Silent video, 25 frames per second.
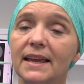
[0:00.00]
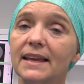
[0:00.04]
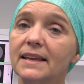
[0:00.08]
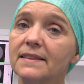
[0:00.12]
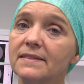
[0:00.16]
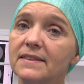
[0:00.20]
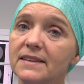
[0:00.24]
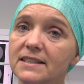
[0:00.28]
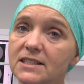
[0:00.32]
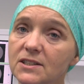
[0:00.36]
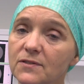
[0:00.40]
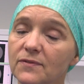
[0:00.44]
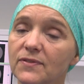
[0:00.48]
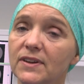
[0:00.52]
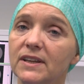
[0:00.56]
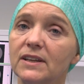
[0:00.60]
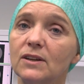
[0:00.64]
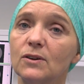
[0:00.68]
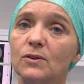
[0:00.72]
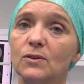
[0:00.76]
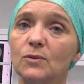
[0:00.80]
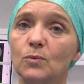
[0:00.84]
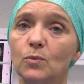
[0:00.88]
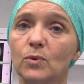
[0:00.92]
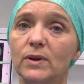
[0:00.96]
In this
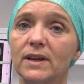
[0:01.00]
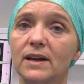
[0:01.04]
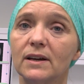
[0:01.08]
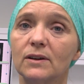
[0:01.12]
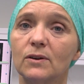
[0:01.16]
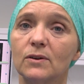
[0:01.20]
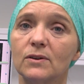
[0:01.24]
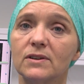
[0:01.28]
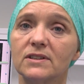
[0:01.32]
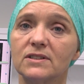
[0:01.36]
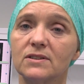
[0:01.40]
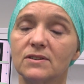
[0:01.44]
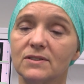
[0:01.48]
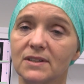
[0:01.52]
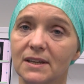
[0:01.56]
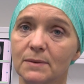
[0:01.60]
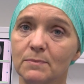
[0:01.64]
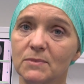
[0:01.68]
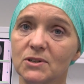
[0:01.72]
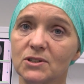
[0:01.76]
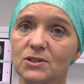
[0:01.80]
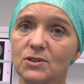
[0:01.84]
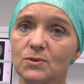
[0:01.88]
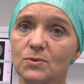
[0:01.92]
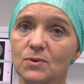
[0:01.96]
video, we are going to
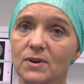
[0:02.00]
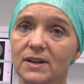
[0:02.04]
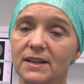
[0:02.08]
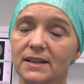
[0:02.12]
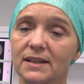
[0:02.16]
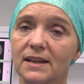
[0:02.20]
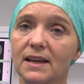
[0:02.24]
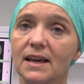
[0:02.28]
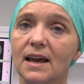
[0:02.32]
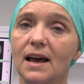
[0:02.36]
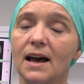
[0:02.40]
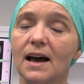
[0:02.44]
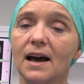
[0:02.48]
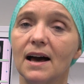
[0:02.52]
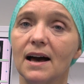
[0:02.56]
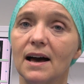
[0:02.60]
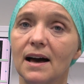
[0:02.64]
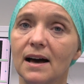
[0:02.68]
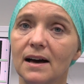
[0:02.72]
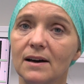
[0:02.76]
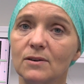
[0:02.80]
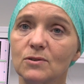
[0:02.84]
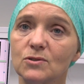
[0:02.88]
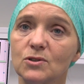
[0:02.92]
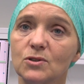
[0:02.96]
demonstrate
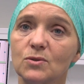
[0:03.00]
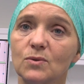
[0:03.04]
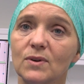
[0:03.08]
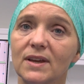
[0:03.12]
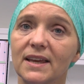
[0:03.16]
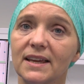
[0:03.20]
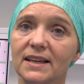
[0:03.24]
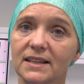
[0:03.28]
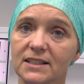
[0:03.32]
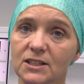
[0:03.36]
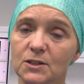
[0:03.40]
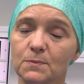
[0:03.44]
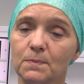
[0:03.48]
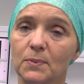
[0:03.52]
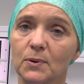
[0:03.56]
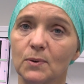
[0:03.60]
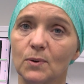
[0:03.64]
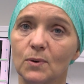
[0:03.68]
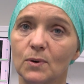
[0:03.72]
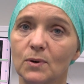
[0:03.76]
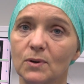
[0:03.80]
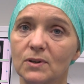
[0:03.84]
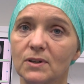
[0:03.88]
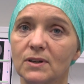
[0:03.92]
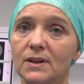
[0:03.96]
how to
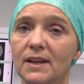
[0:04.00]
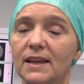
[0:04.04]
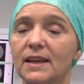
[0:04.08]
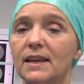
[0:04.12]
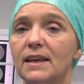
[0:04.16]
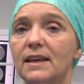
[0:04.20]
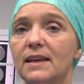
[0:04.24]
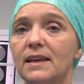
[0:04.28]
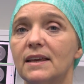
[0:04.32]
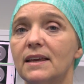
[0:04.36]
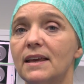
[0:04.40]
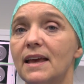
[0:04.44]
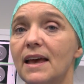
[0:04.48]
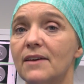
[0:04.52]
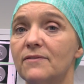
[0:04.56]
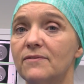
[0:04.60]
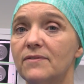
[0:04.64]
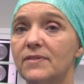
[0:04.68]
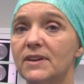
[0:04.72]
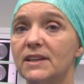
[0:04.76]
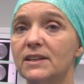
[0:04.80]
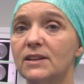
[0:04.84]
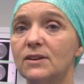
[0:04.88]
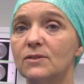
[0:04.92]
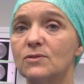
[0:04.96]
export a, a
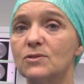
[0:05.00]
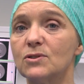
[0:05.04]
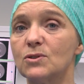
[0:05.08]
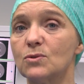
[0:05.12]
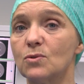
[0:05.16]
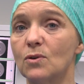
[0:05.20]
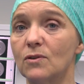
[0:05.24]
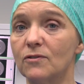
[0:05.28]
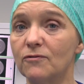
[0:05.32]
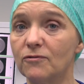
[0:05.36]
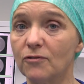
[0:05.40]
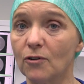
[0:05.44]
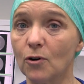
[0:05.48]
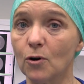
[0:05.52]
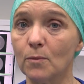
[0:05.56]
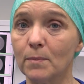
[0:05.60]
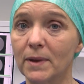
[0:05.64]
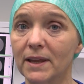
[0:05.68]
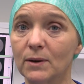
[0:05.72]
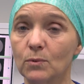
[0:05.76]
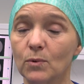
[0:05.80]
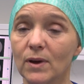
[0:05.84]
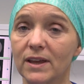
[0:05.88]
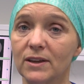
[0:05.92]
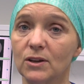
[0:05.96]
video to a
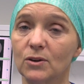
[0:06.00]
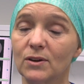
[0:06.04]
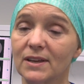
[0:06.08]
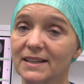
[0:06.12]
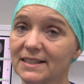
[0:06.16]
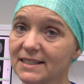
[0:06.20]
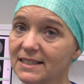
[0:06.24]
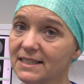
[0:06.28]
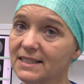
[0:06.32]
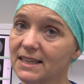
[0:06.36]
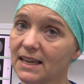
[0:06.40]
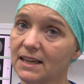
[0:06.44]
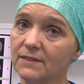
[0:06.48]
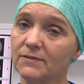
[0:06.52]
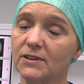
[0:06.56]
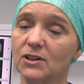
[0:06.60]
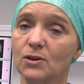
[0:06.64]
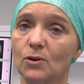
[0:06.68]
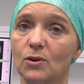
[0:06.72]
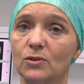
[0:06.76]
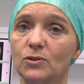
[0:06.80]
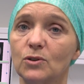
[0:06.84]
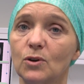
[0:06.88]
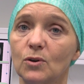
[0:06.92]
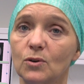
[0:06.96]
format where you can save it
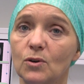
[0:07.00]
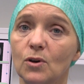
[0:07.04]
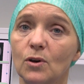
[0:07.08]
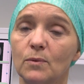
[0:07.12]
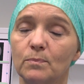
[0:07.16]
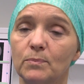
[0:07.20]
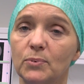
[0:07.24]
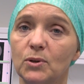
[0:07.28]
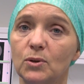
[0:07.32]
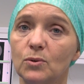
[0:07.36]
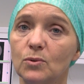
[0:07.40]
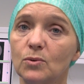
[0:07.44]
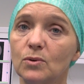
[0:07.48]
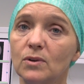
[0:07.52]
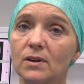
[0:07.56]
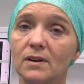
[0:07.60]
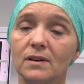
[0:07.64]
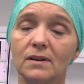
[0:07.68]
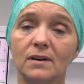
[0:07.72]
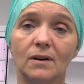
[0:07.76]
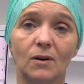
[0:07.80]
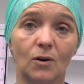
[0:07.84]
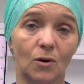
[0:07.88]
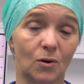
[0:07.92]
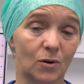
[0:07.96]
on your computer
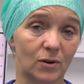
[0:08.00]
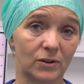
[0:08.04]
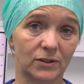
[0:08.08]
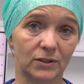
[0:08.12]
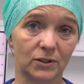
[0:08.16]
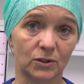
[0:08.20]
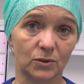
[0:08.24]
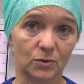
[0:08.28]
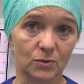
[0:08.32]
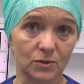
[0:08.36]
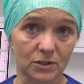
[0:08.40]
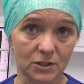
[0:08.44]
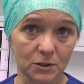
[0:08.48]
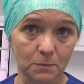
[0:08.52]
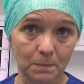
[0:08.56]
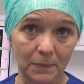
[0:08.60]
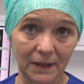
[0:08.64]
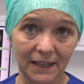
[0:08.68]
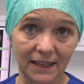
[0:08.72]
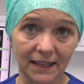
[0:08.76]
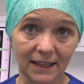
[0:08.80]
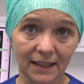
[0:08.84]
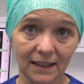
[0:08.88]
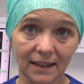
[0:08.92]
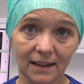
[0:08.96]
or on a
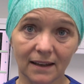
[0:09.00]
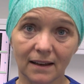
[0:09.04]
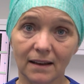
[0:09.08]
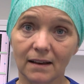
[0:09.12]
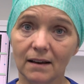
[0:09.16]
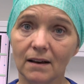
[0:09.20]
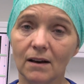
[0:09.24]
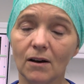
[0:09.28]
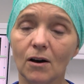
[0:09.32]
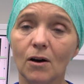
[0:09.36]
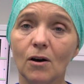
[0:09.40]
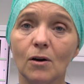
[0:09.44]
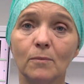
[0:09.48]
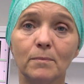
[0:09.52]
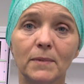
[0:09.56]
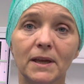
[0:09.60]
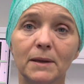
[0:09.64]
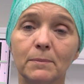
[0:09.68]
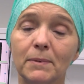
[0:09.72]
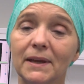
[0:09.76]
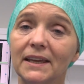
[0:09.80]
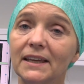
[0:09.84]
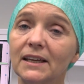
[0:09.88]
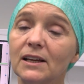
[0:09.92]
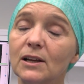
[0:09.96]
USB, or
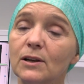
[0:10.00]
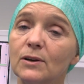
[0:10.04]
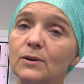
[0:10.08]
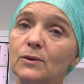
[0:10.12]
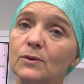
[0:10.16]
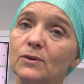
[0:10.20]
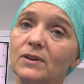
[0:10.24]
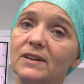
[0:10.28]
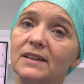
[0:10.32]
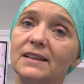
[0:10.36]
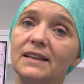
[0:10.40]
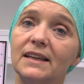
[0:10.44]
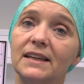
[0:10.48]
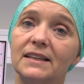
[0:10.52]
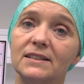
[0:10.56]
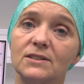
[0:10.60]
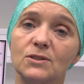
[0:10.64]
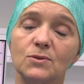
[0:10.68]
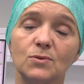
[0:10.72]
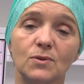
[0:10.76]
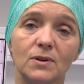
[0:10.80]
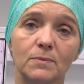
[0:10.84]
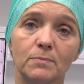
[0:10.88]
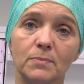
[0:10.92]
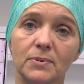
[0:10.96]
maybe include it
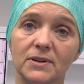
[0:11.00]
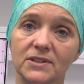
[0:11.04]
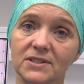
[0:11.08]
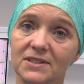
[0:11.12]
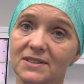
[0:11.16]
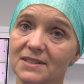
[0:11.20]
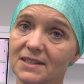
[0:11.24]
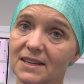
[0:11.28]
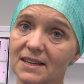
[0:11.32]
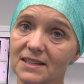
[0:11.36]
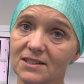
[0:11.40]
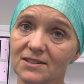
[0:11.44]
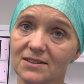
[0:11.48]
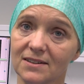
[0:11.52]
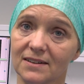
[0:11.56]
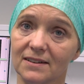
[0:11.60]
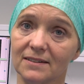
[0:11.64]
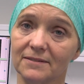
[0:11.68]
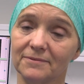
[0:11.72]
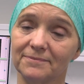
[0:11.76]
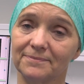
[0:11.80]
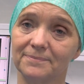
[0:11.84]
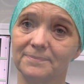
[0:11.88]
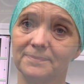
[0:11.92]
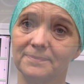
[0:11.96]
into a presentation.